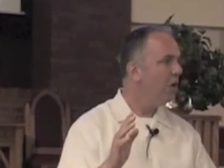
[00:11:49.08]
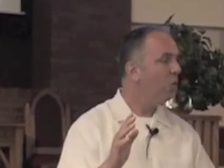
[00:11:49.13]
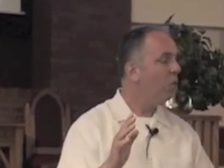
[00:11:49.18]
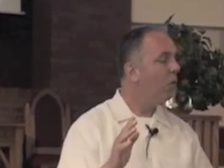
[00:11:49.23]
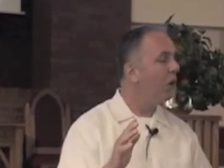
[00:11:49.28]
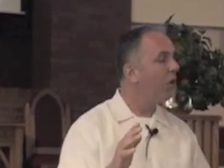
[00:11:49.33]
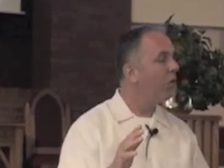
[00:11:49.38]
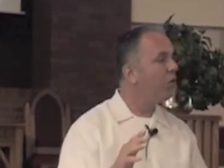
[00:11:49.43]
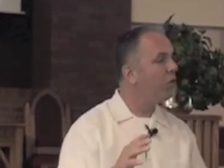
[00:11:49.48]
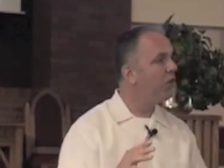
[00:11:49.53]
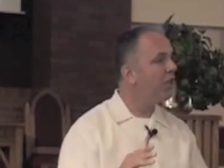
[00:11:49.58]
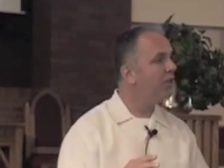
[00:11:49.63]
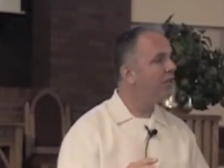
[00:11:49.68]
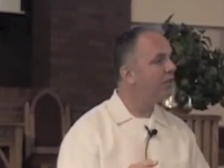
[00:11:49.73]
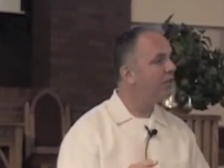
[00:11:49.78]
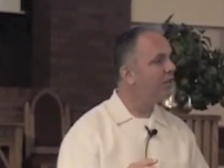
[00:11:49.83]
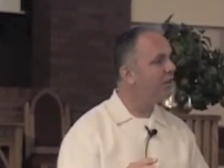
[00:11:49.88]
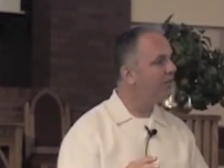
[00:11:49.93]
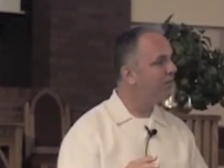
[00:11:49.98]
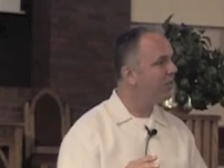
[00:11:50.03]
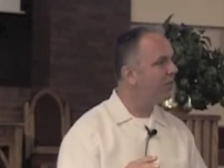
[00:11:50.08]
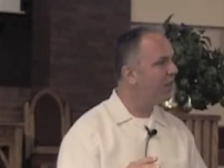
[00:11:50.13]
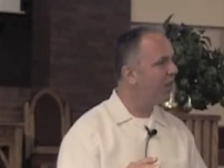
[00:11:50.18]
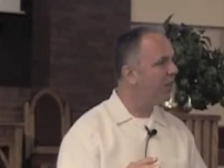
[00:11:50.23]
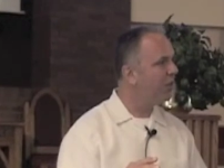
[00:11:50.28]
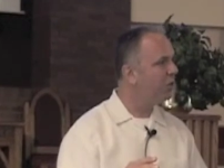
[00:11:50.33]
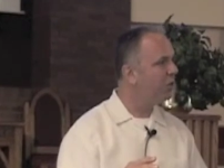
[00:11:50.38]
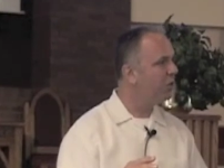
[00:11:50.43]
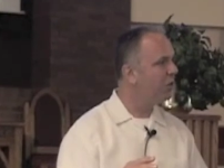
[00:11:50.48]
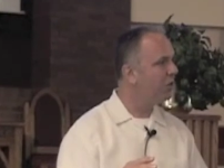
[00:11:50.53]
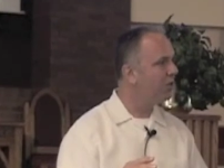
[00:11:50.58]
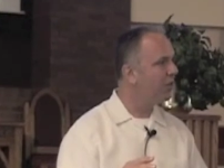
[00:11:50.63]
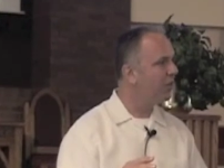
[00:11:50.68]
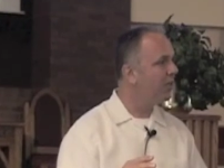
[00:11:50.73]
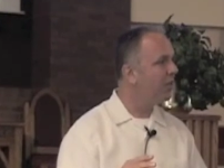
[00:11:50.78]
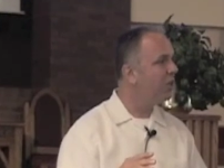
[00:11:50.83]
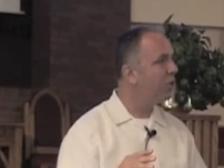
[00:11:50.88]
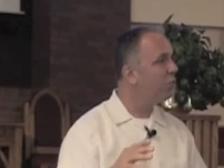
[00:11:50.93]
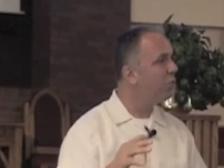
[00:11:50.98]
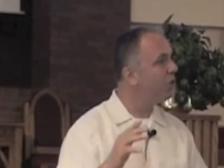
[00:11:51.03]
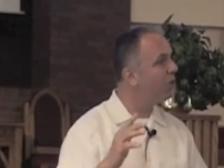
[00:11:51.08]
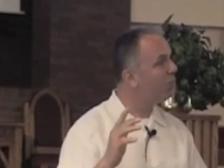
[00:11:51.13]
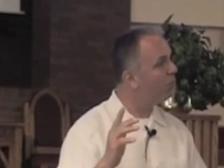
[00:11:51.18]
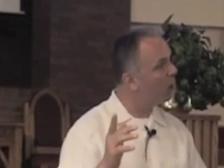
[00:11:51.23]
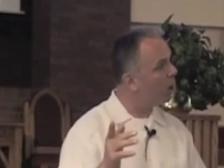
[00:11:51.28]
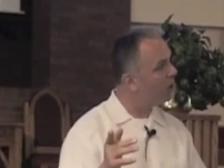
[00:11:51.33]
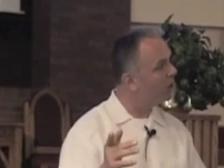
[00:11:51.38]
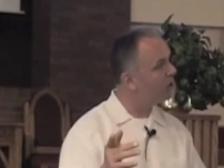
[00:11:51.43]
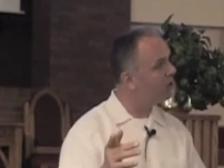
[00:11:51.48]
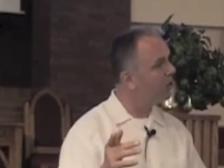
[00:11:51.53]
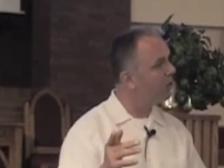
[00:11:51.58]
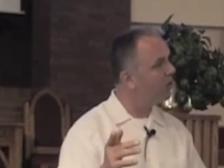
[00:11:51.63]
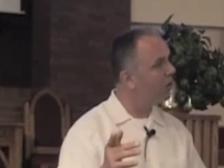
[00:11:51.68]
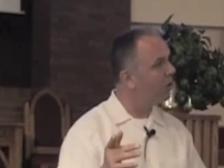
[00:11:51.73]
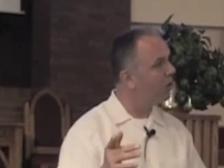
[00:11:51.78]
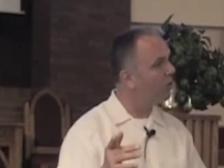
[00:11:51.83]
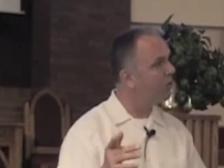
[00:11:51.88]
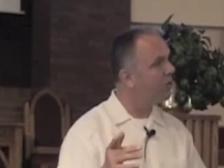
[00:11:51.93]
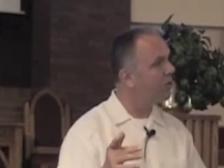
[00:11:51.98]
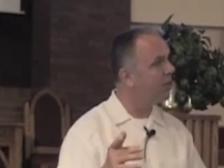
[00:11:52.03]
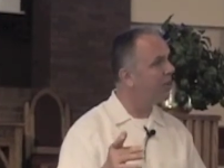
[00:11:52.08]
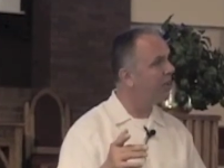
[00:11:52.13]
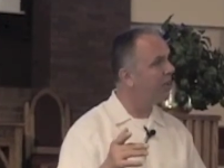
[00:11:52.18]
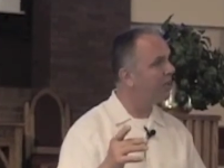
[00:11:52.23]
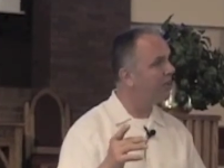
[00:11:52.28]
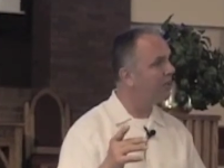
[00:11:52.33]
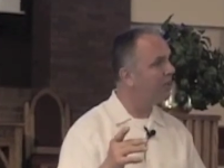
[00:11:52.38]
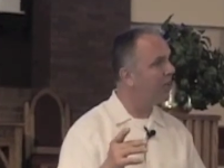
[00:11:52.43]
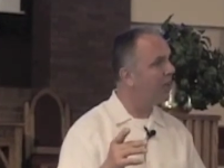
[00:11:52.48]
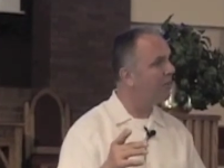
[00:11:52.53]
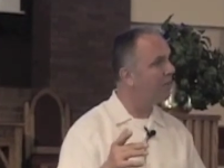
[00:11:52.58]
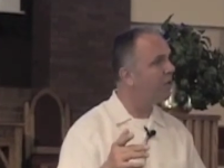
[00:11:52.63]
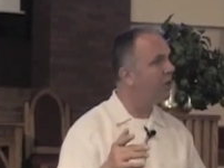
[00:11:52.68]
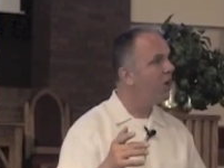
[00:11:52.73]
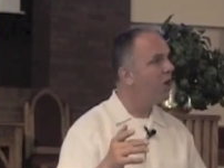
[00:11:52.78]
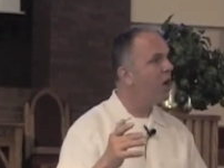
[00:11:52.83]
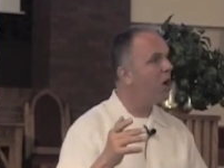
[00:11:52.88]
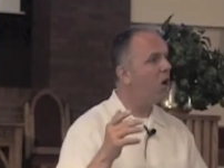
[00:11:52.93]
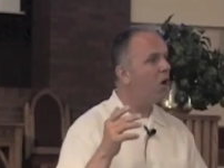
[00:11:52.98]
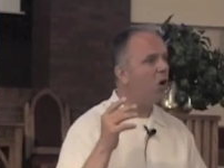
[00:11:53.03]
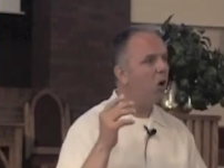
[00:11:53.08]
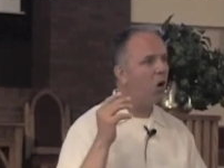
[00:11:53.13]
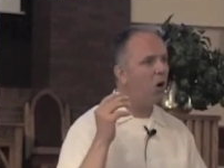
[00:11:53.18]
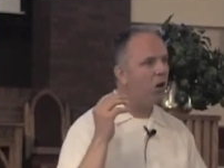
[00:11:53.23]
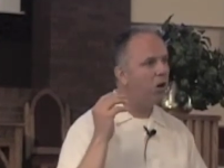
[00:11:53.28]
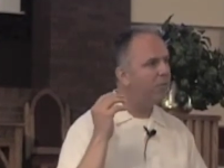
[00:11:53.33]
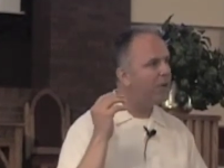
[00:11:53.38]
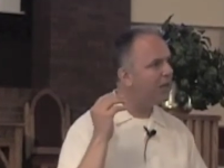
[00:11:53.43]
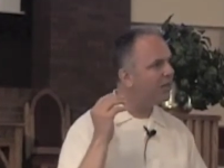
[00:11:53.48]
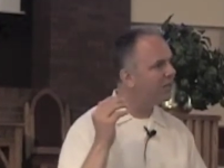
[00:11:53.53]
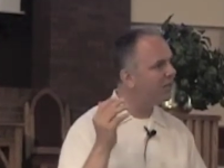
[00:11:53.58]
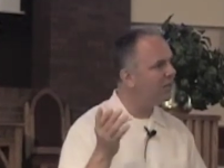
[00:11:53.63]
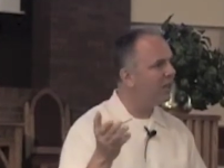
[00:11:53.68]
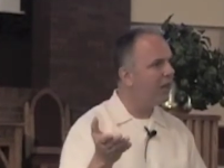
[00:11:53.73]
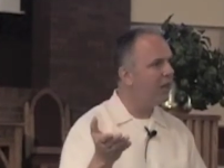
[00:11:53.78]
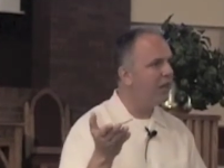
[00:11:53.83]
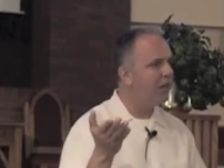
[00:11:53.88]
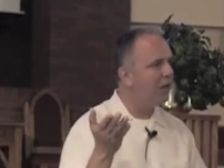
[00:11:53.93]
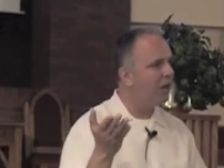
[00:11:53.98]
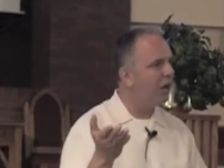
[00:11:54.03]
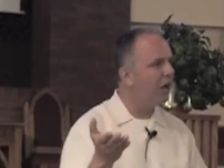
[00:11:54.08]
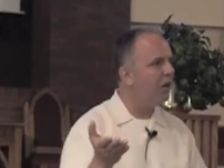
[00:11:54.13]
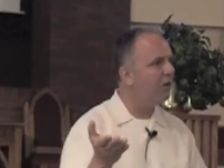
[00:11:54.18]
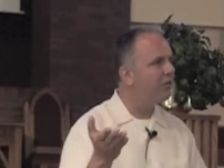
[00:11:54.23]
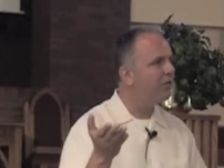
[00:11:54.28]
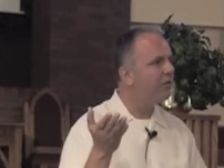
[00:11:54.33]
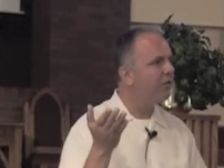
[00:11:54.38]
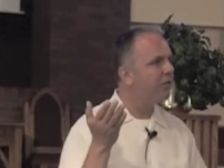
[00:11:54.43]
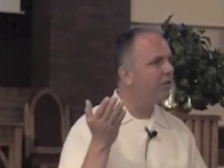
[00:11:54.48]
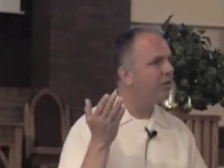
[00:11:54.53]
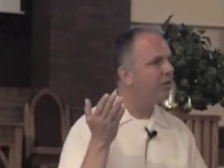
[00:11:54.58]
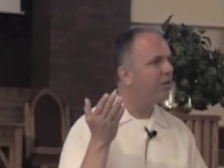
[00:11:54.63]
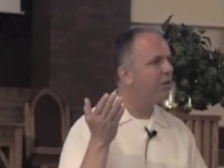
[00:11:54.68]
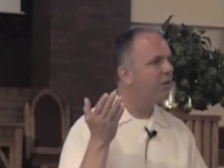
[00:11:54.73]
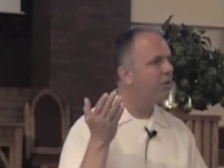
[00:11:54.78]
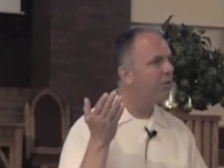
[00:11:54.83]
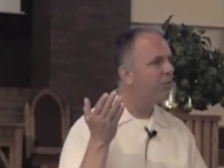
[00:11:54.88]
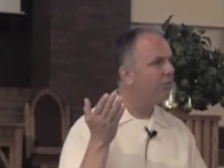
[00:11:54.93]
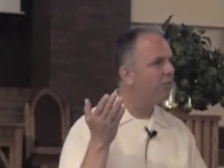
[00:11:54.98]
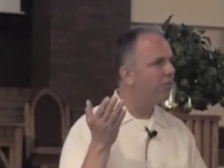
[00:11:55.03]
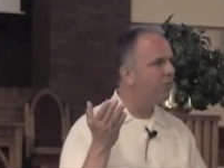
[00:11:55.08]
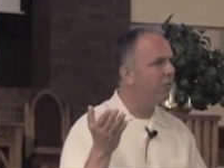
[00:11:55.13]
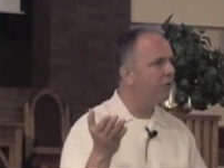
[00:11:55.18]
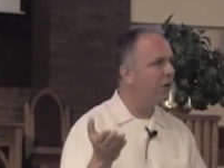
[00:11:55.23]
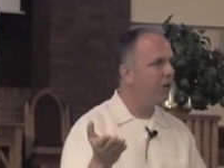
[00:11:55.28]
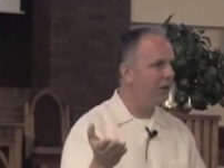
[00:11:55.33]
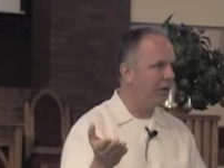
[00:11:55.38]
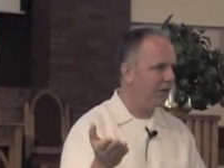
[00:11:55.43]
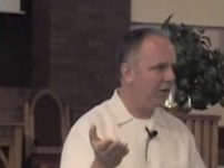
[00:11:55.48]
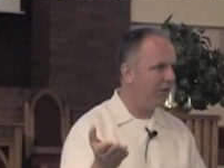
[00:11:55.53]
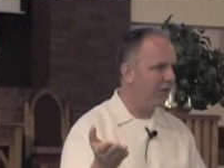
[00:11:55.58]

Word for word: where Jesus' invitations and his response to those that accept are all about setting us free